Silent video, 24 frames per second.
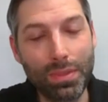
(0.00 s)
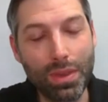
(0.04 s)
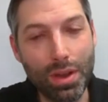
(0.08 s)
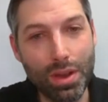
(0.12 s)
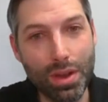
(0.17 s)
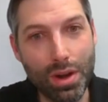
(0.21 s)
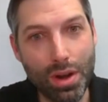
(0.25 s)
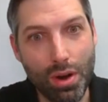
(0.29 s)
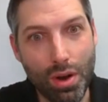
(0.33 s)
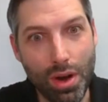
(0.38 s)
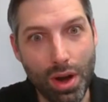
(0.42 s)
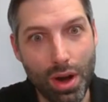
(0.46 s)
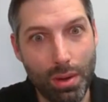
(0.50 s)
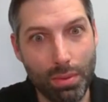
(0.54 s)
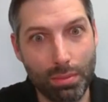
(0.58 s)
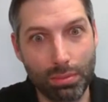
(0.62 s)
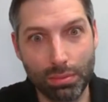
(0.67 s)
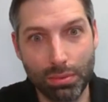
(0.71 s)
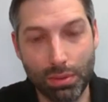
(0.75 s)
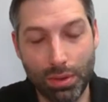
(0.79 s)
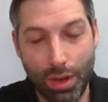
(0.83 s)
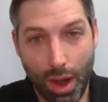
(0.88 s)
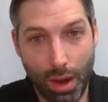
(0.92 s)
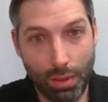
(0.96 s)
And
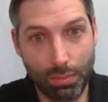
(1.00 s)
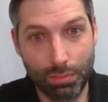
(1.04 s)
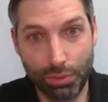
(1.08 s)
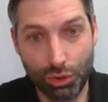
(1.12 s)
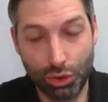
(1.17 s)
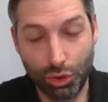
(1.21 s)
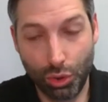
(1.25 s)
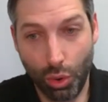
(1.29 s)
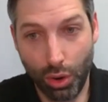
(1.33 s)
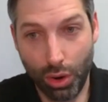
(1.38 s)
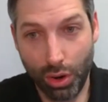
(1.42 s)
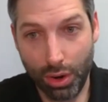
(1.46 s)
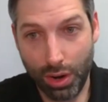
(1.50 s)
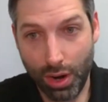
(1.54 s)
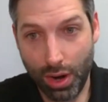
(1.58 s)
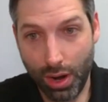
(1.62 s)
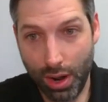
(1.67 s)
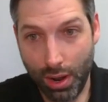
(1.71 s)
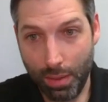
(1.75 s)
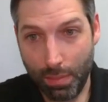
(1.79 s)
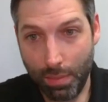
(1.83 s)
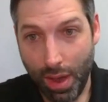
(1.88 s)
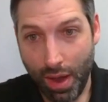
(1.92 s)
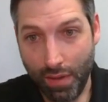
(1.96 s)
I'm sure
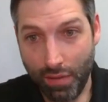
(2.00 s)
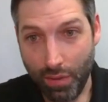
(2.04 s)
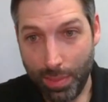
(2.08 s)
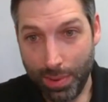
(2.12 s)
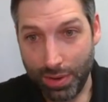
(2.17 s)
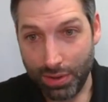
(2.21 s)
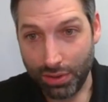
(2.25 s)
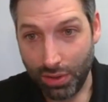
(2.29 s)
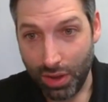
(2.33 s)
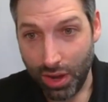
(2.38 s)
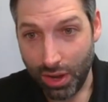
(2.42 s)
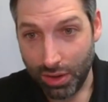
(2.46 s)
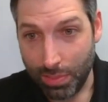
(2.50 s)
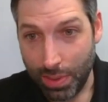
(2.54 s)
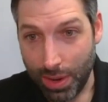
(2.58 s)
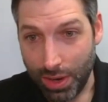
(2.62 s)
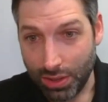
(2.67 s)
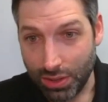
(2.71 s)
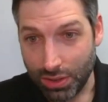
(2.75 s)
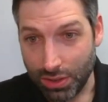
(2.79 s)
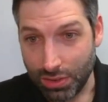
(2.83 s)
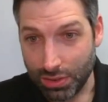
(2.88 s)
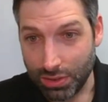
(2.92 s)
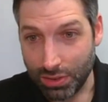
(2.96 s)
everybody's lost
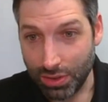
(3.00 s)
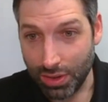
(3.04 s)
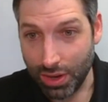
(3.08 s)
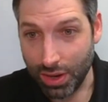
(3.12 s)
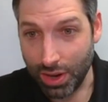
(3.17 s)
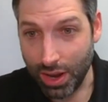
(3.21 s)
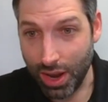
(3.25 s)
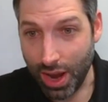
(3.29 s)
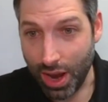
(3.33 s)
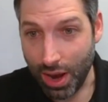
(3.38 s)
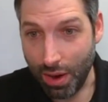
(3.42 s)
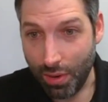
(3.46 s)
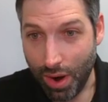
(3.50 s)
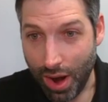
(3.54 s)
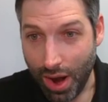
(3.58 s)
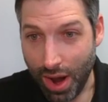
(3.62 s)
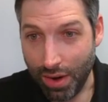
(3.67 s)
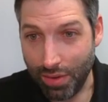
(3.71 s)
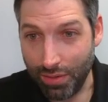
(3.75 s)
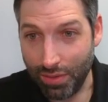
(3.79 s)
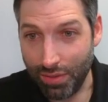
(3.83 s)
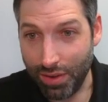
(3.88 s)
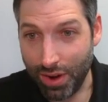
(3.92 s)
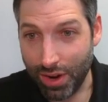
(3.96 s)
patients. Hey,
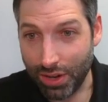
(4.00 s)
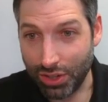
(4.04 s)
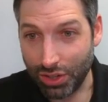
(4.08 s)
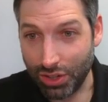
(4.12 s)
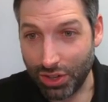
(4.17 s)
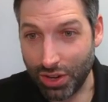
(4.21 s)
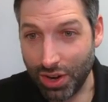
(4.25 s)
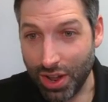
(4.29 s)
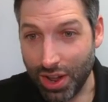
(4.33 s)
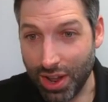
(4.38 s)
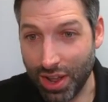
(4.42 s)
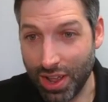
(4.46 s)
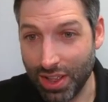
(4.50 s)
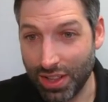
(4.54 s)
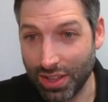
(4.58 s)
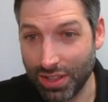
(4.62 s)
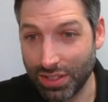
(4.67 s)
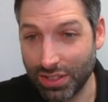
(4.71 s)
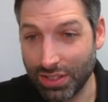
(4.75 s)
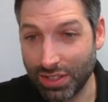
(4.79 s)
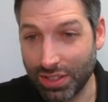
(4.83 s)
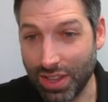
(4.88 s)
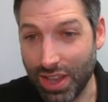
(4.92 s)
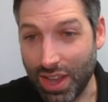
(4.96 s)
Ryan, Richard.
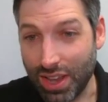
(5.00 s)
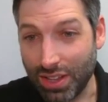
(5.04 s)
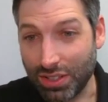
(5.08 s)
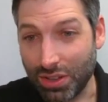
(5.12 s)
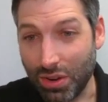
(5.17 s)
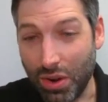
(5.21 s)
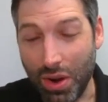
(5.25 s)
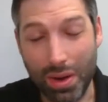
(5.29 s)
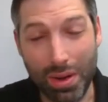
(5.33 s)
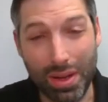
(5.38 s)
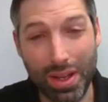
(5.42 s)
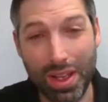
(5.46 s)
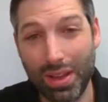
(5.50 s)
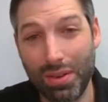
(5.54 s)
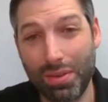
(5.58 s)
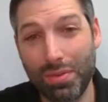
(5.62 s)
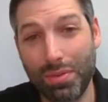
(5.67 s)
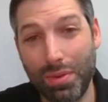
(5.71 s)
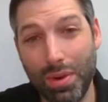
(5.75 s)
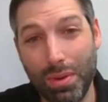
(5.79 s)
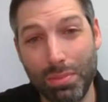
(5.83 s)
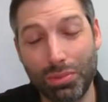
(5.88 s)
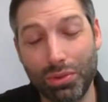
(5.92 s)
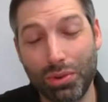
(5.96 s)
Yes, I'm
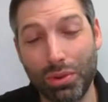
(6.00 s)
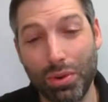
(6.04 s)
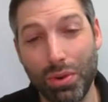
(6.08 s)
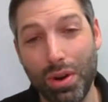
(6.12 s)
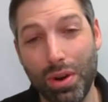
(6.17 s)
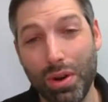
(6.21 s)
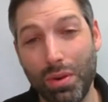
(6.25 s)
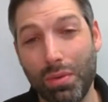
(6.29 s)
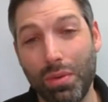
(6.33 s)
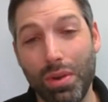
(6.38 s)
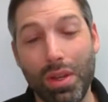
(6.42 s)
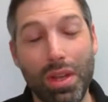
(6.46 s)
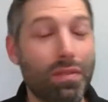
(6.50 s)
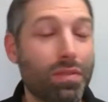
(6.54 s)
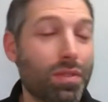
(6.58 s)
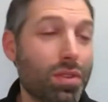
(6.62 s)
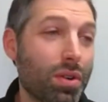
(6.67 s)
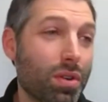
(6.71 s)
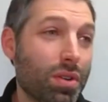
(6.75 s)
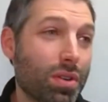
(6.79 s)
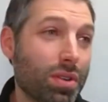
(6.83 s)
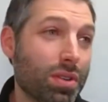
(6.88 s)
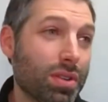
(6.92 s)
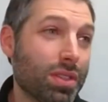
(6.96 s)
sure if
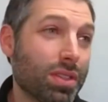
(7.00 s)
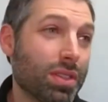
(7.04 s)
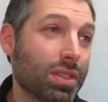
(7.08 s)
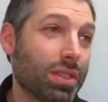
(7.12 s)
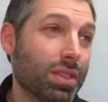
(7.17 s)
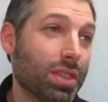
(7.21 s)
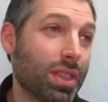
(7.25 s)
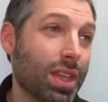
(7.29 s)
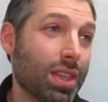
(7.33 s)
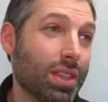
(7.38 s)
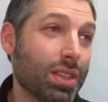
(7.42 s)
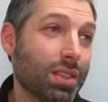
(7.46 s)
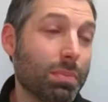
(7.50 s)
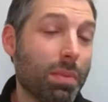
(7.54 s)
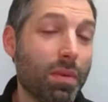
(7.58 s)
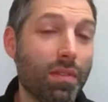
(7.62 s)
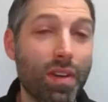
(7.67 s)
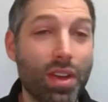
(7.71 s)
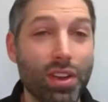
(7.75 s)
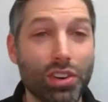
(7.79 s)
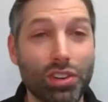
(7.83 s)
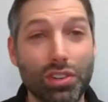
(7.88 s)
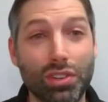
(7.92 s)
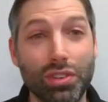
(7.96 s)
you're in this
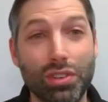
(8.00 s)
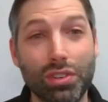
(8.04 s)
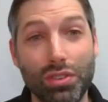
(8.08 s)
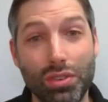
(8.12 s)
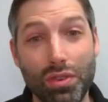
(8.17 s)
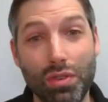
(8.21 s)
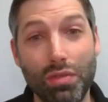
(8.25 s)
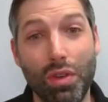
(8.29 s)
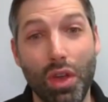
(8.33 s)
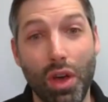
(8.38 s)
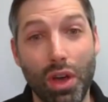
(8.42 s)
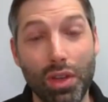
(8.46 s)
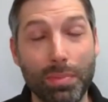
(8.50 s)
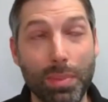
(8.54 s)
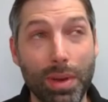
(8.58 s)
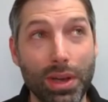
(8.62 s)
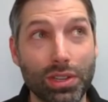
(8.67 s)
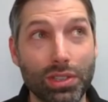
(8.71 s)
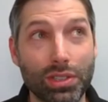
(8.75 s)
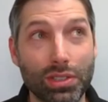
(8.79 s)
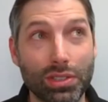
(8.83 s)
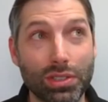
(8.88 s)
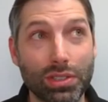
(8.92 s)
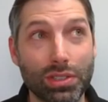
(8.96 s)
profession, you've lost
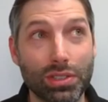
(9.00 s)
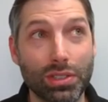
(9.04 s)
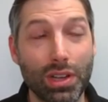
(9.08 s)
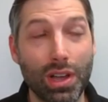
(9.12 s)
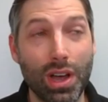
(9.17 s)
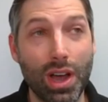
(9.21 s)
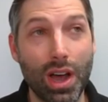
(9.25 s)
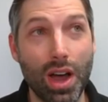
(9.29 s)
patients.